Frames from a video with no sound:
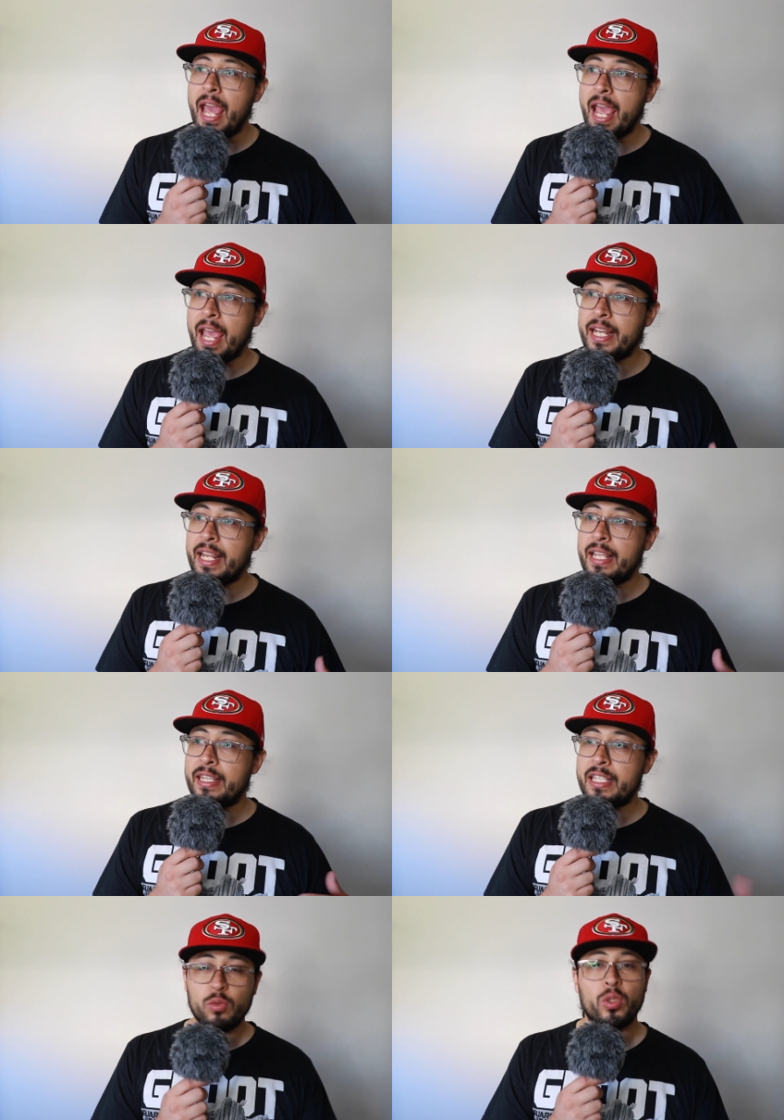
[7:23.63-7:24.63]
And
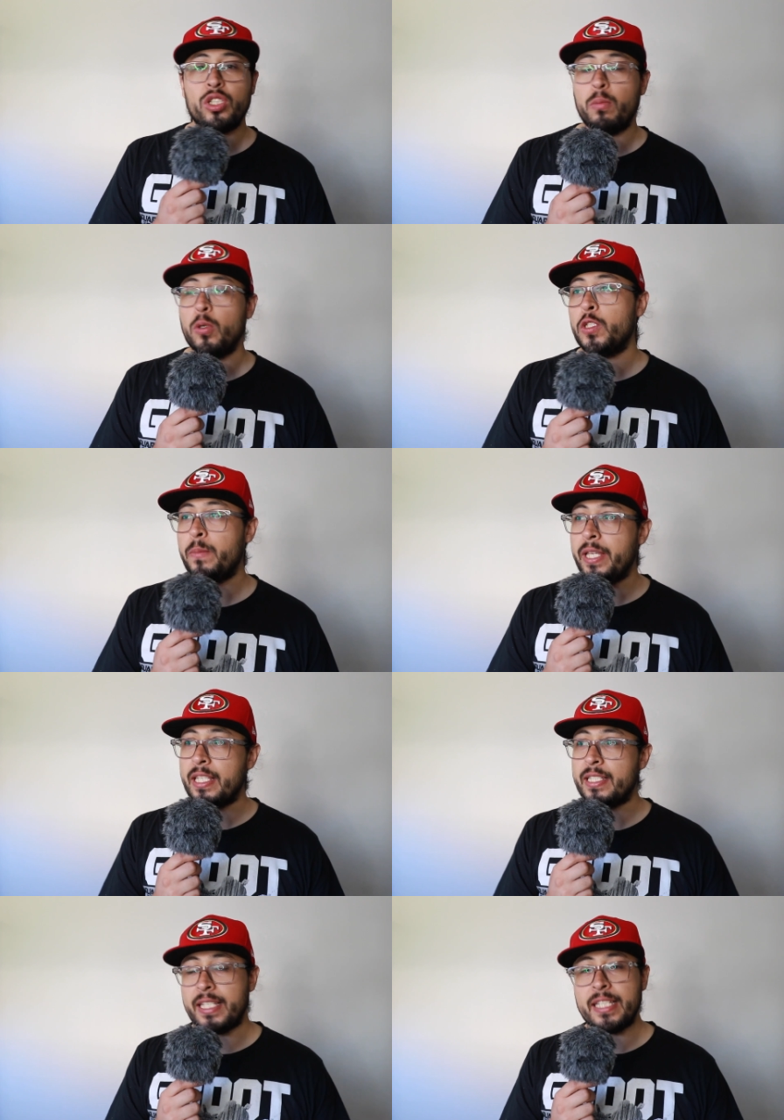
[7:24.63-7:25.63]
this was supposed to be
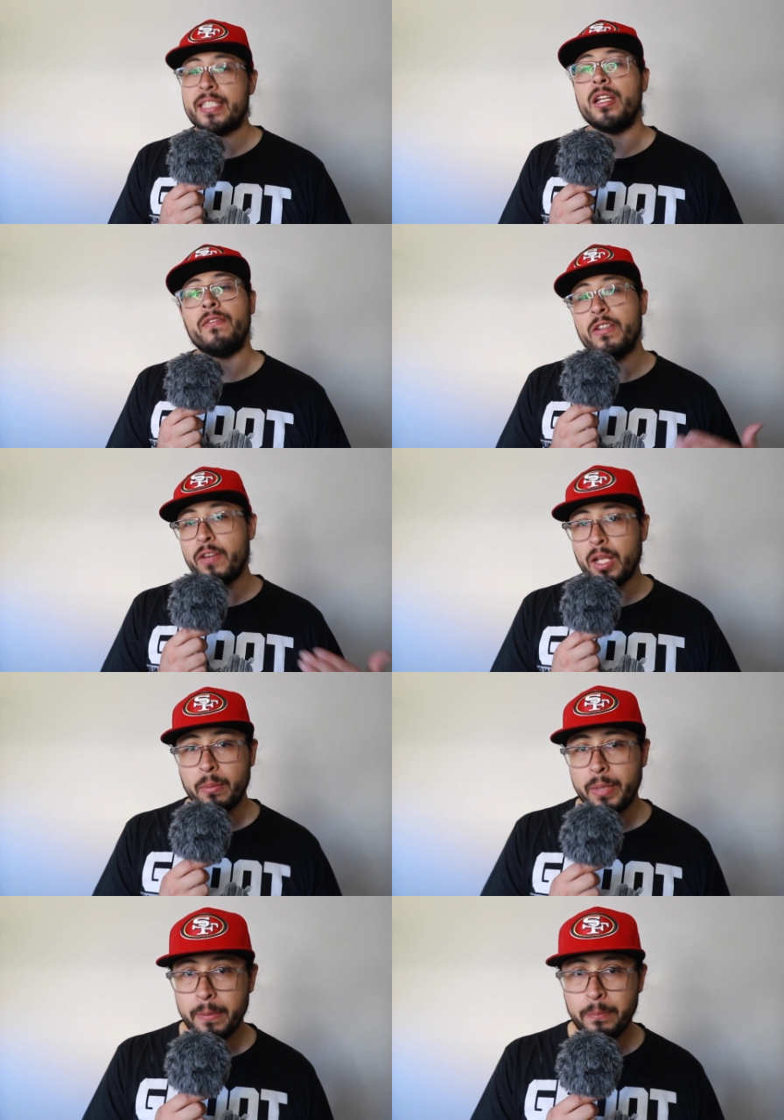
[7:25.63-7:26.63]
the season of
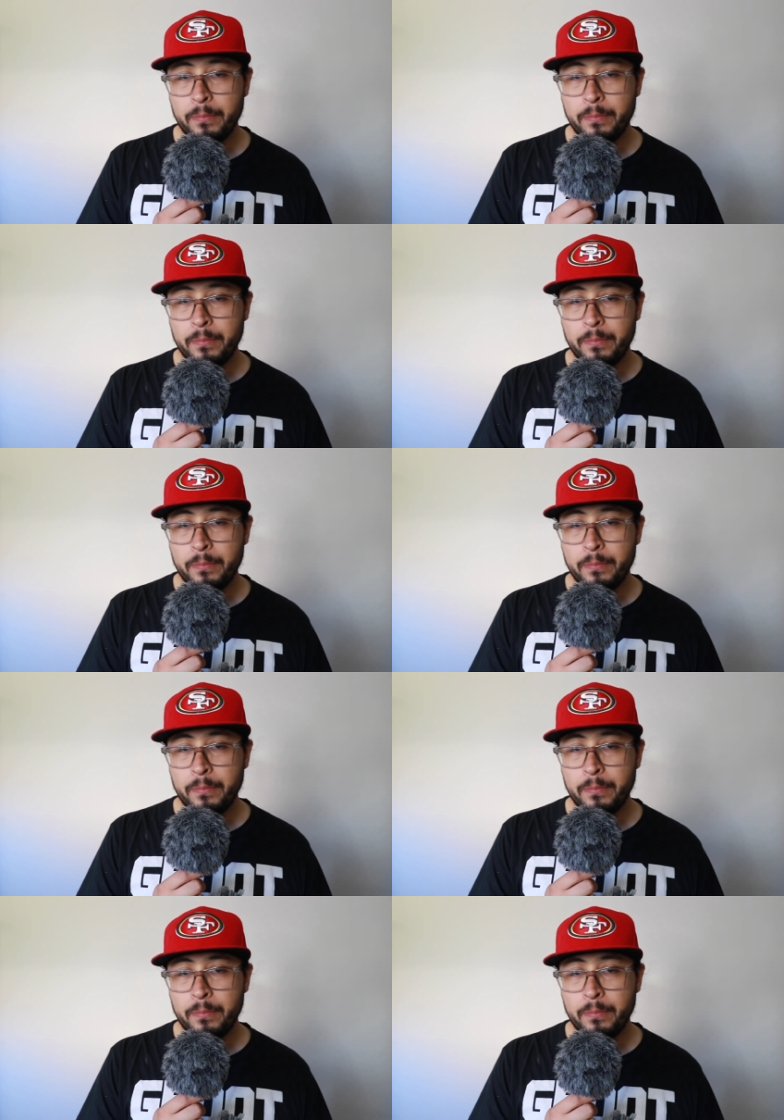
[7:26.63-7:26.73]
development.